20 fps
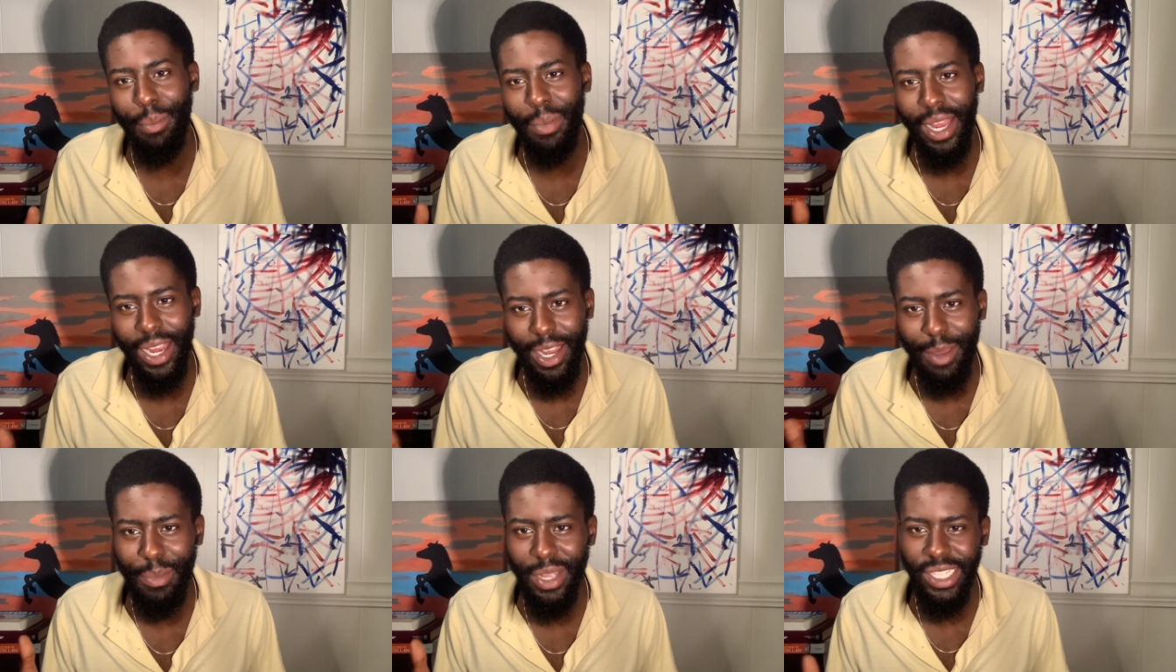
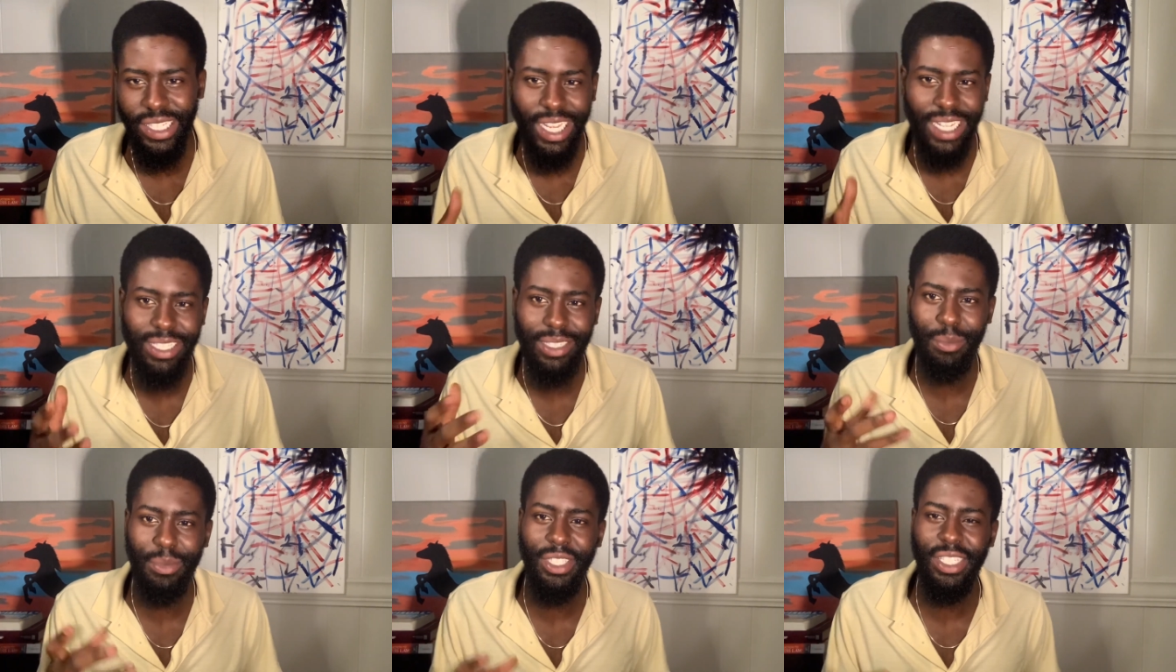give me a chance.
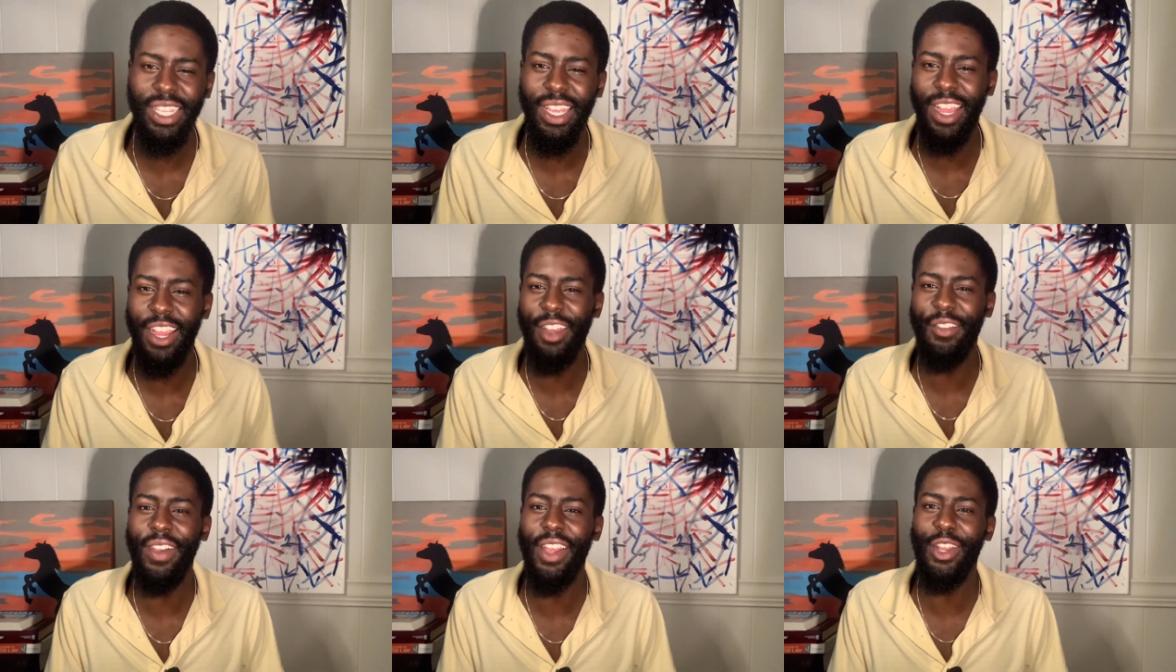Let me see
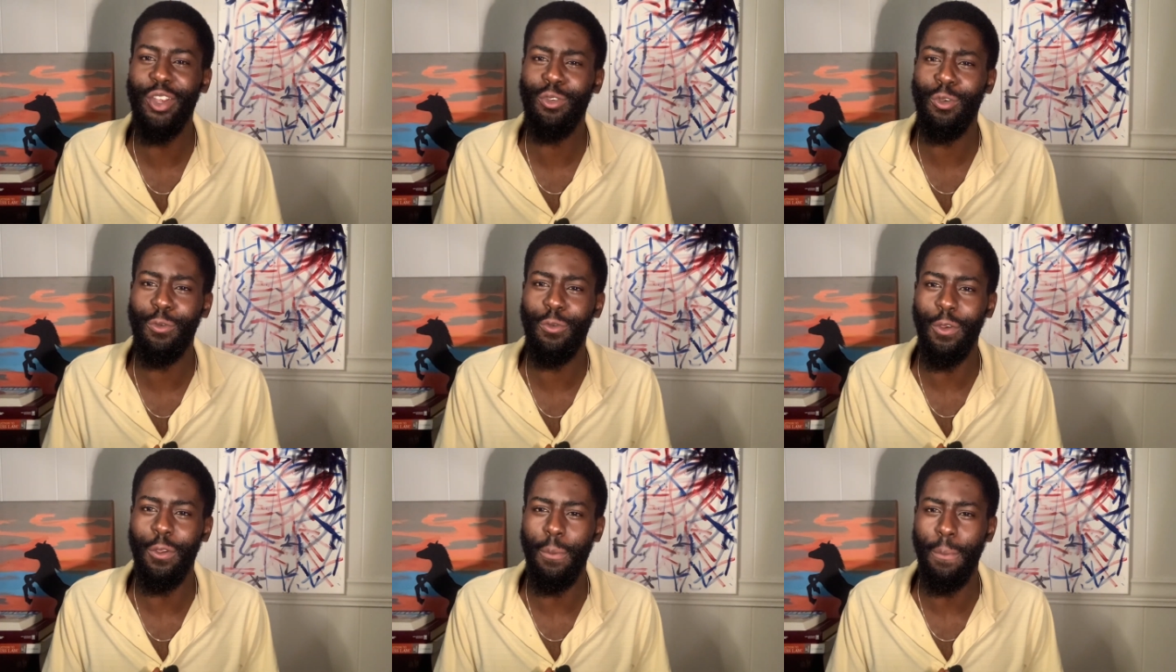if I can do
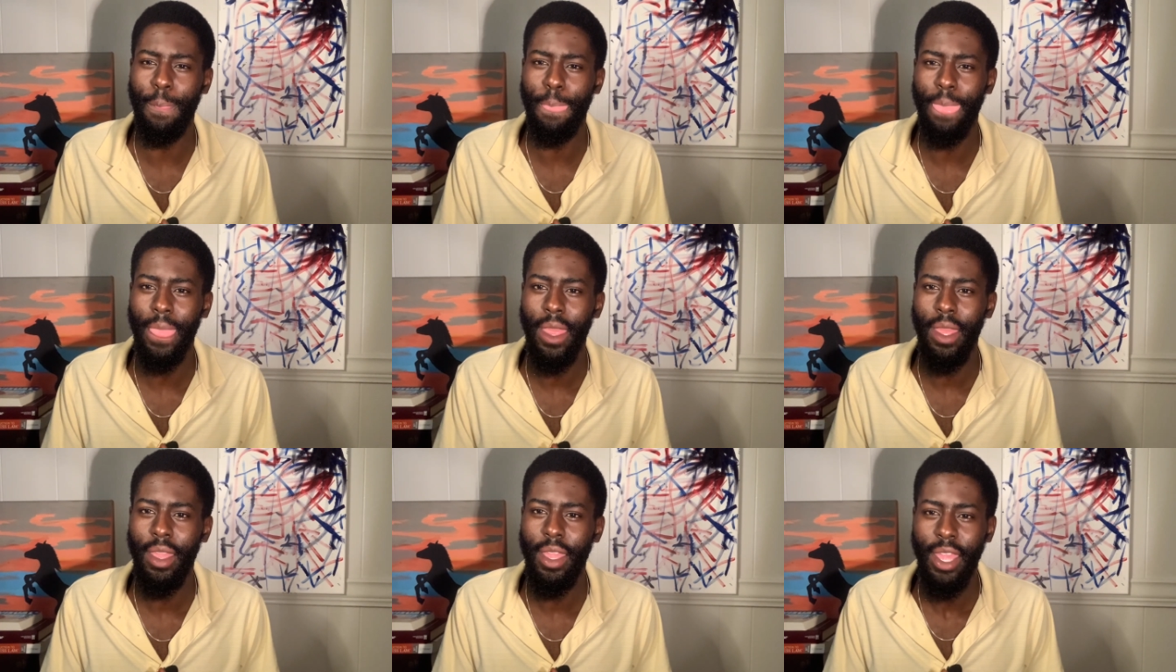it for you.
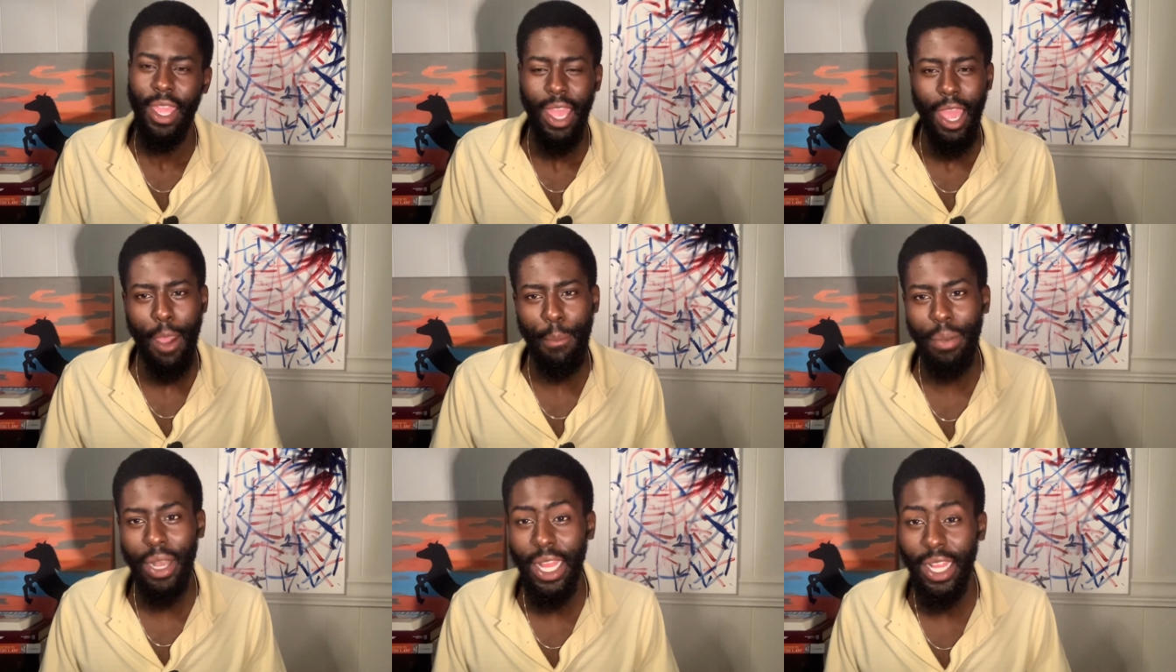
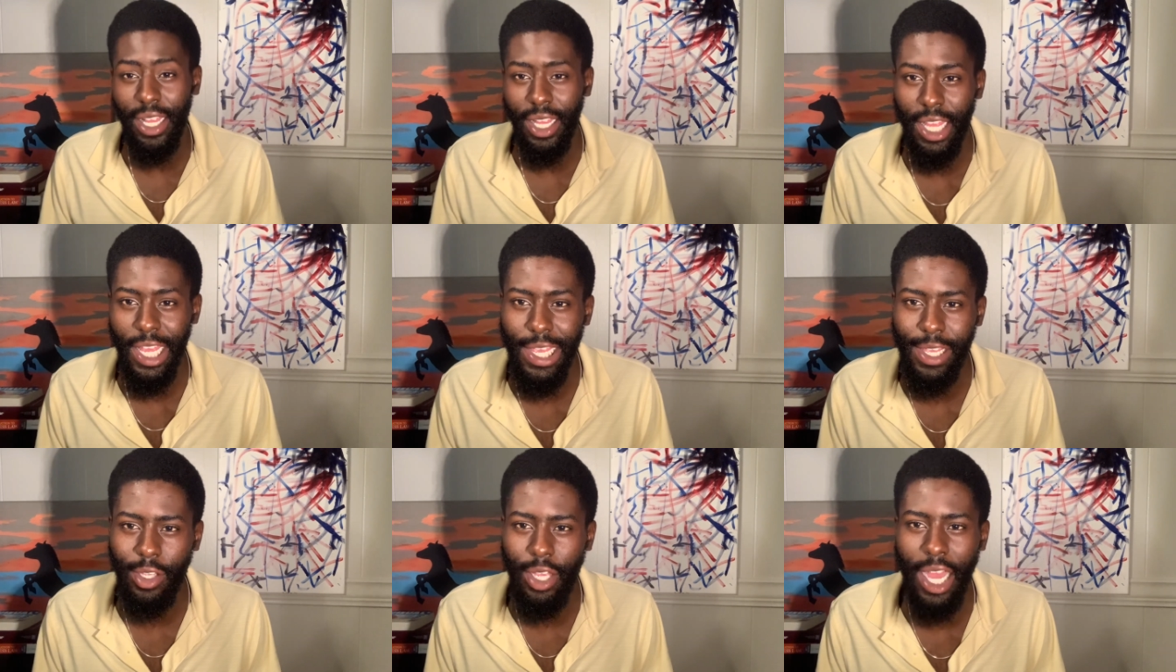I'm like,
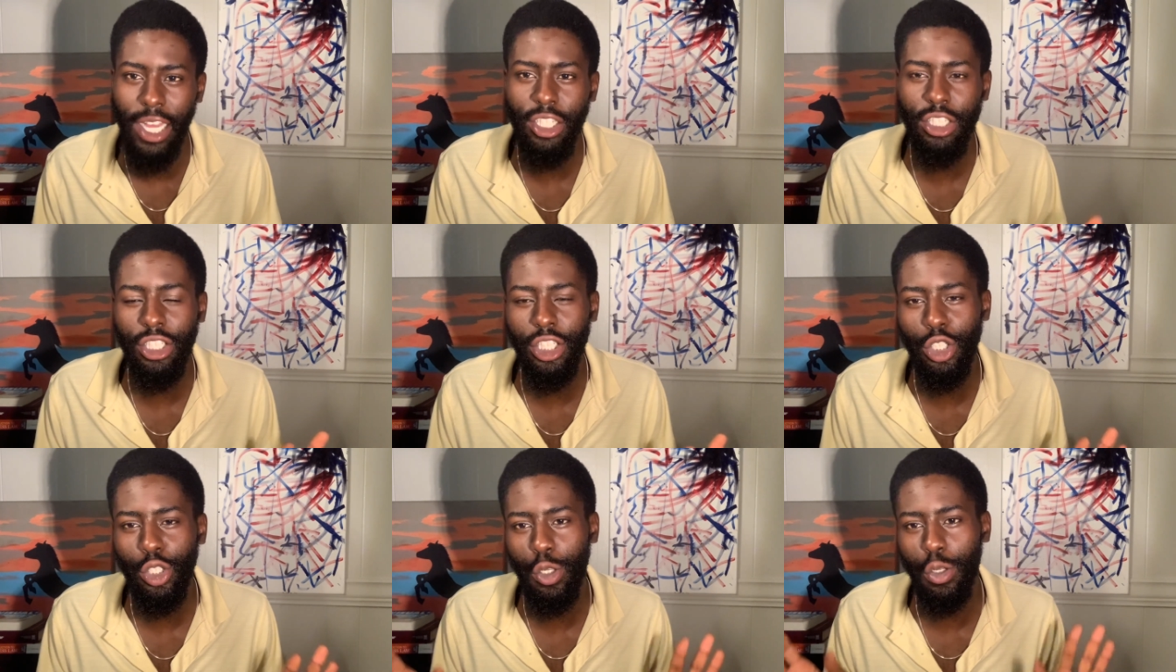I just
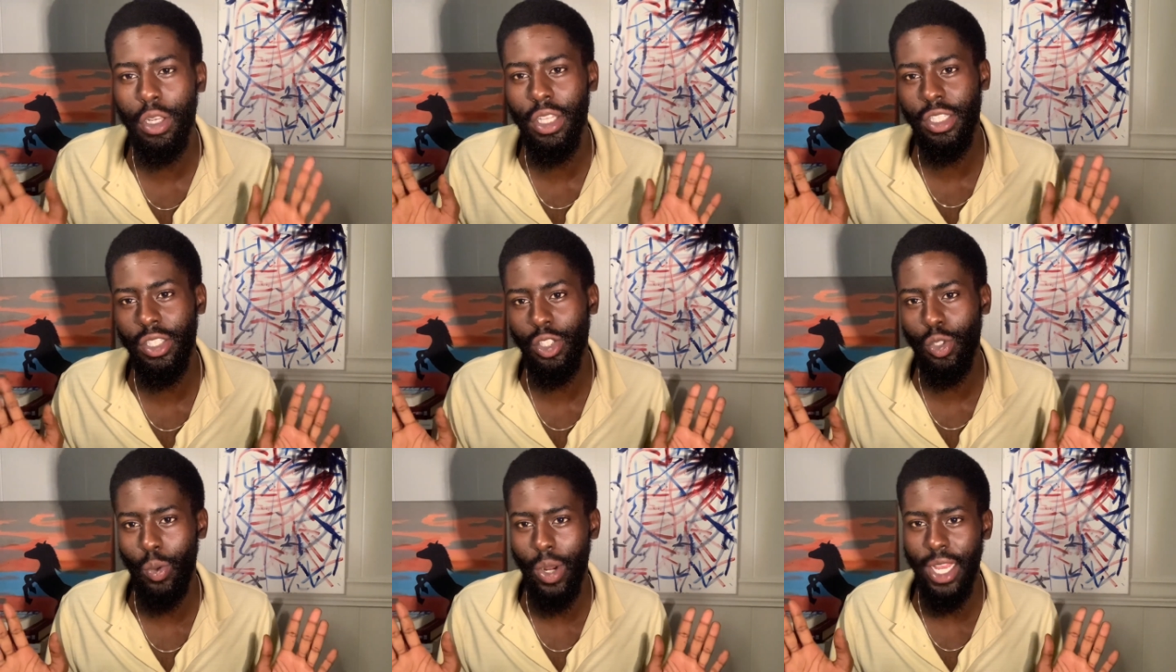need you to
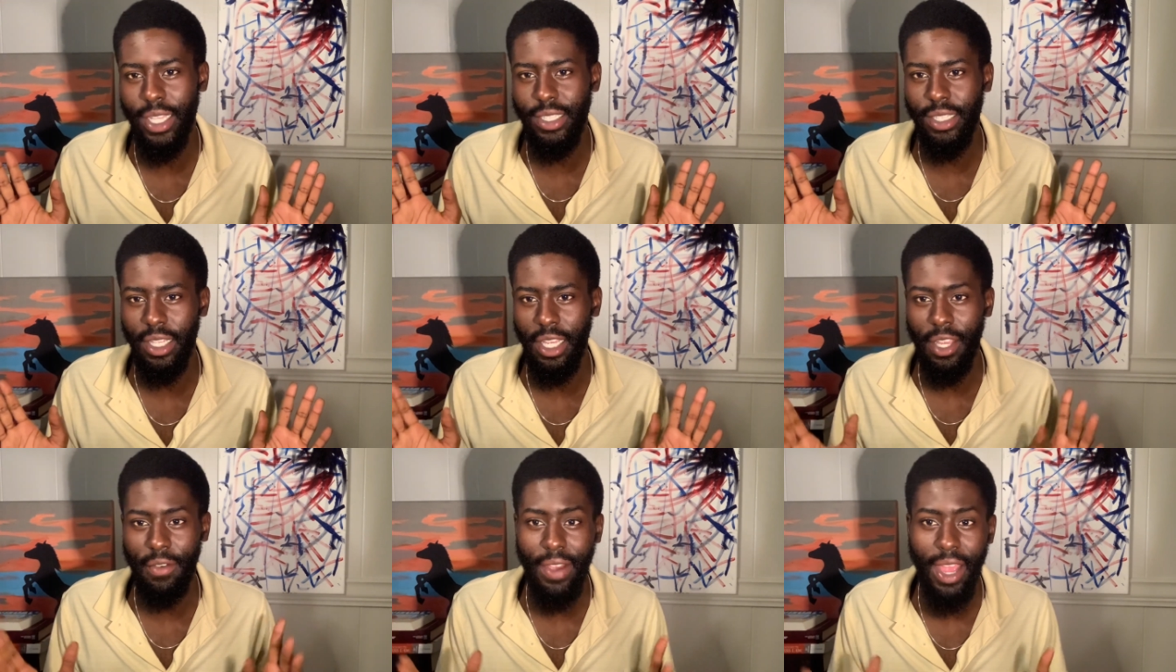listen to what I
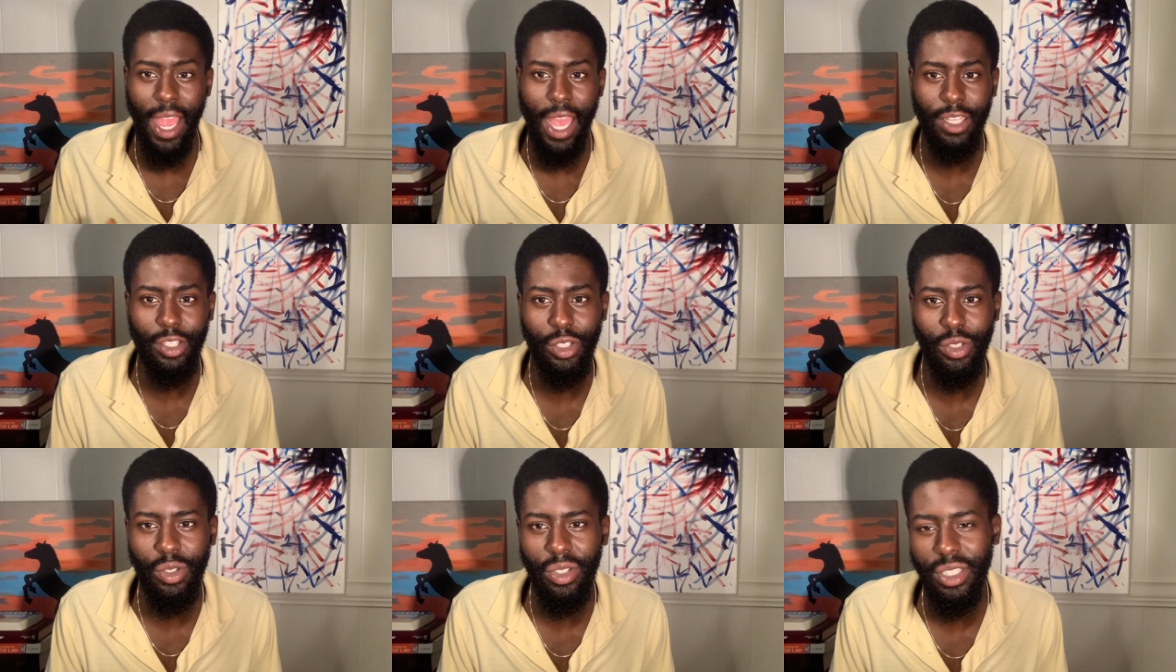say. If I
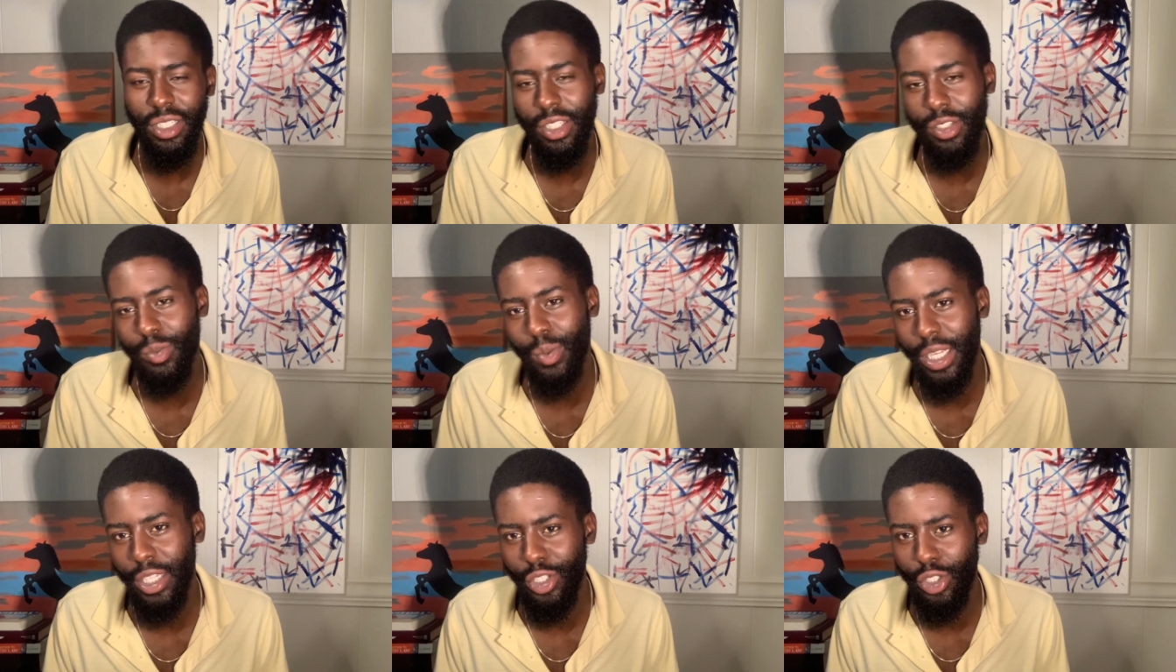actually do this, I
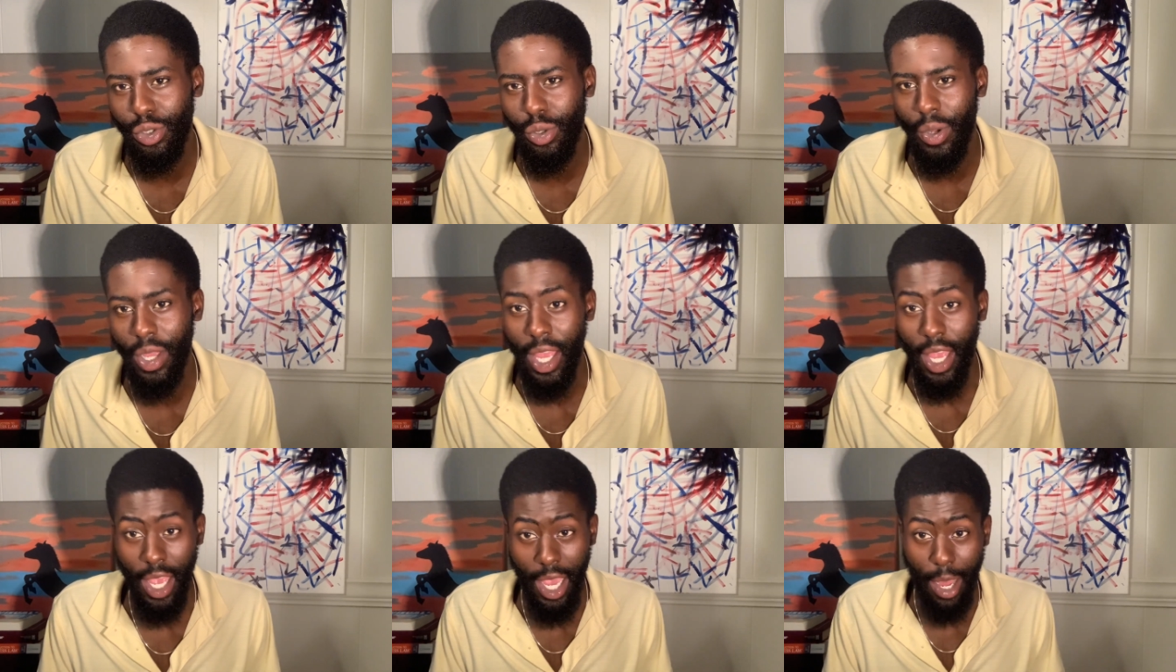might just do it.